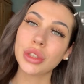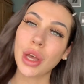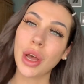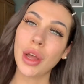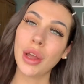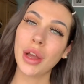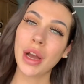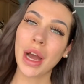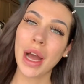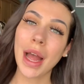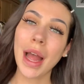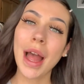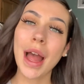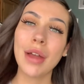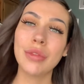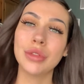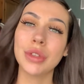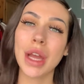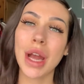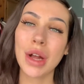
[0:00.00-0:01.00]
I
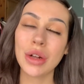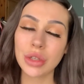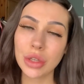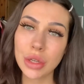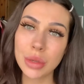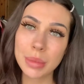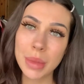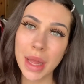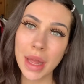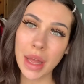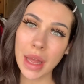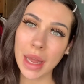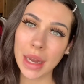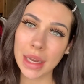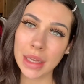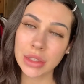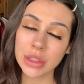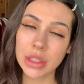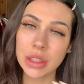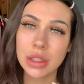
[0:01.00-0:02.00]
have now got my
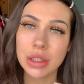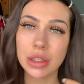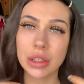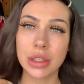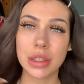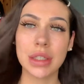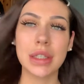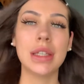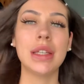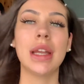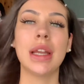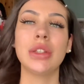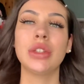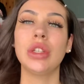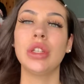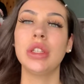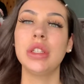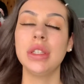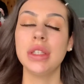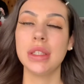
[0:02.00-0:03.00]
eyelashes on, and as
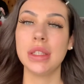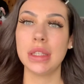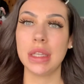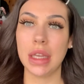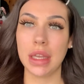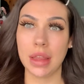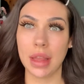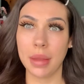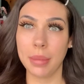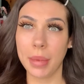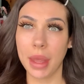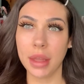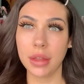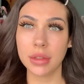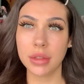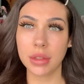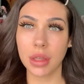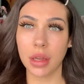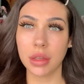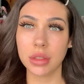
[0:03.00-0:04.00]
you can see, they make
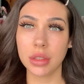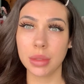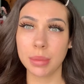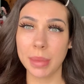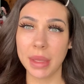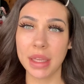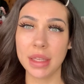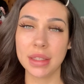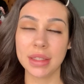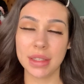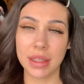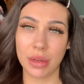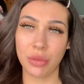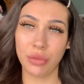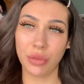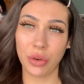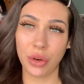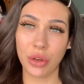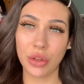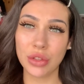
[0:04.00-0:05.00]
such a big
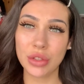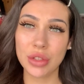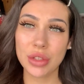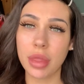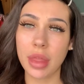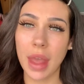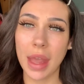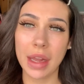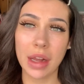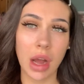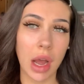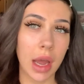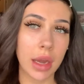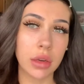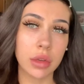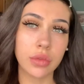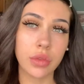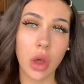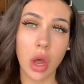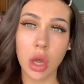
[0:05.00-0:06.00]
difference. They kind
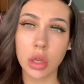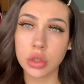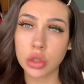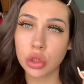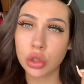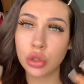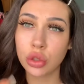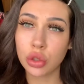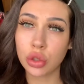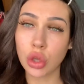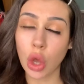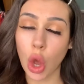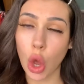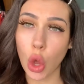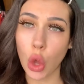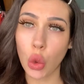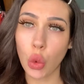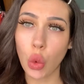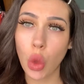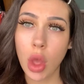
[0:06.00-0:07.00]
of are just
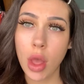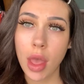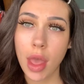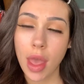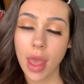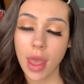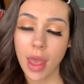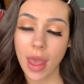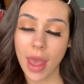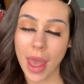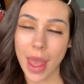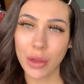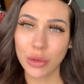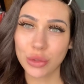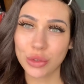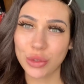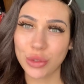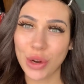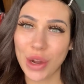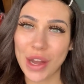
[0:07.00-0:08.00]
so
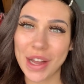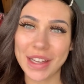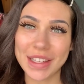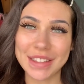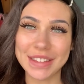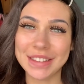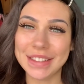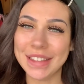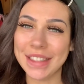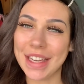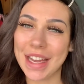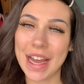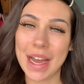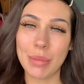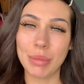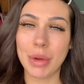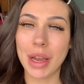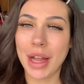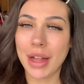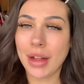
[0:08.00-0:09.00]
extra and
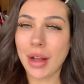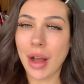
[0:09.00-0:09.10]
glam. Like,